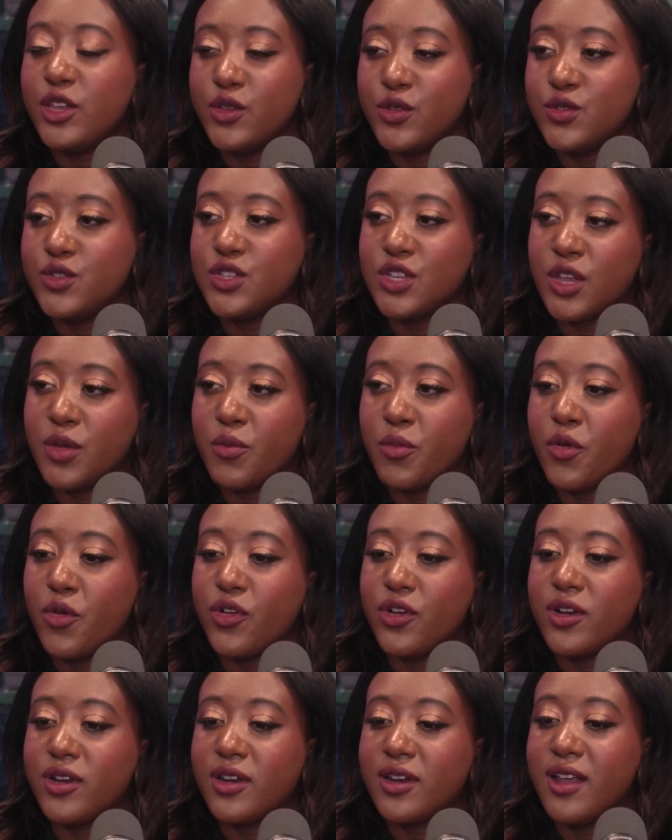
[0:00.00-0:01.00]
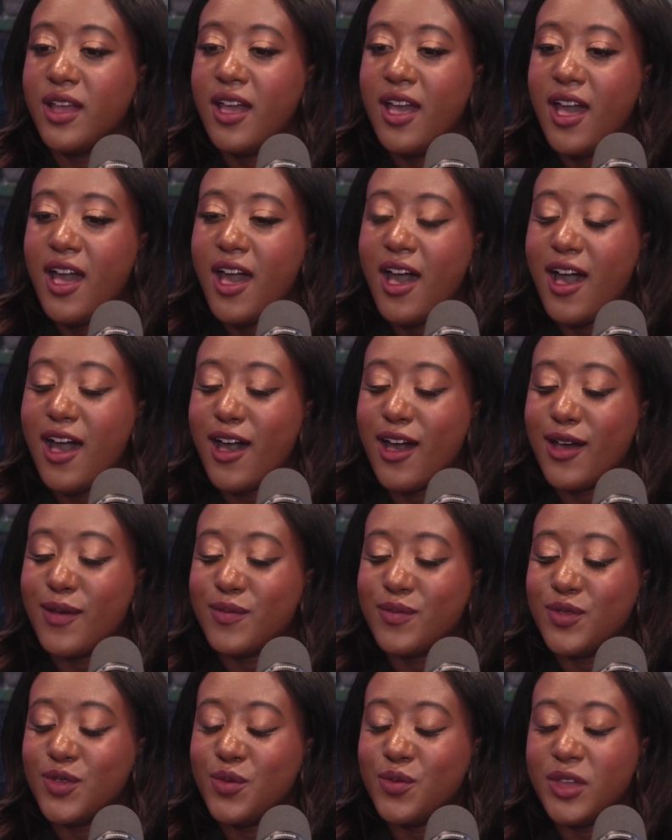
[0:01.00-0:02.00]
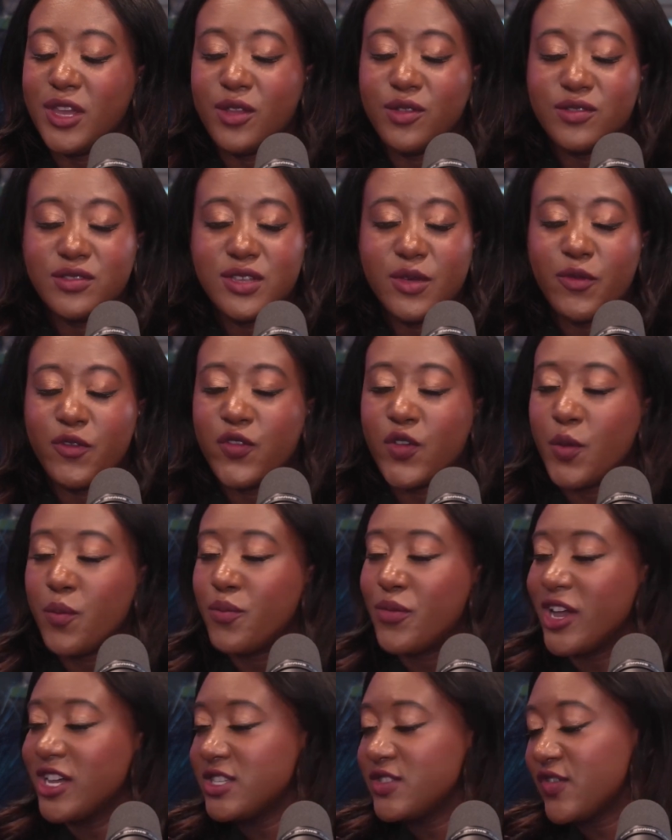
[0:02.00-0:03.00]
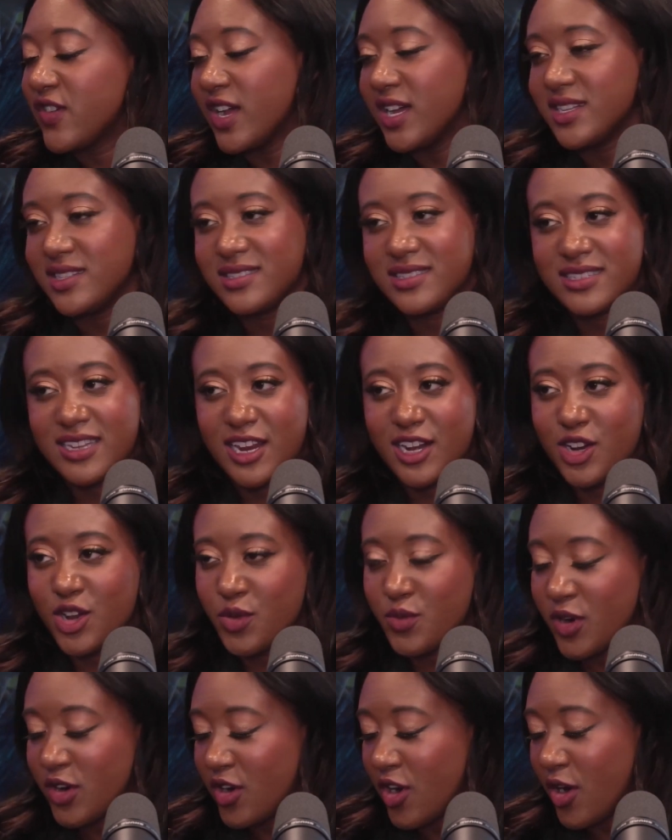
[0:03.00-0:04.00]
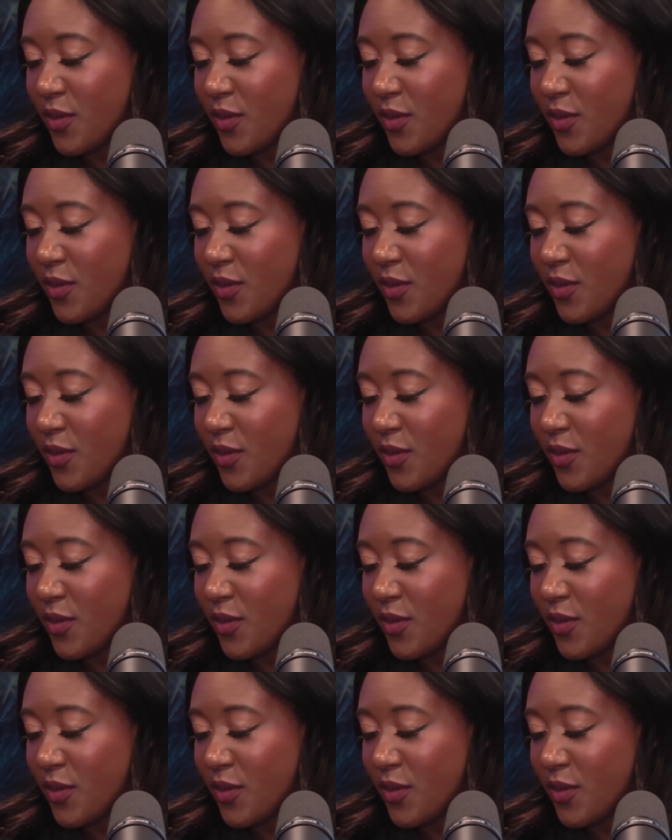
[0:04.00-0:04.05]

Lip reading: hugely important. You meet some of your best friends standing on red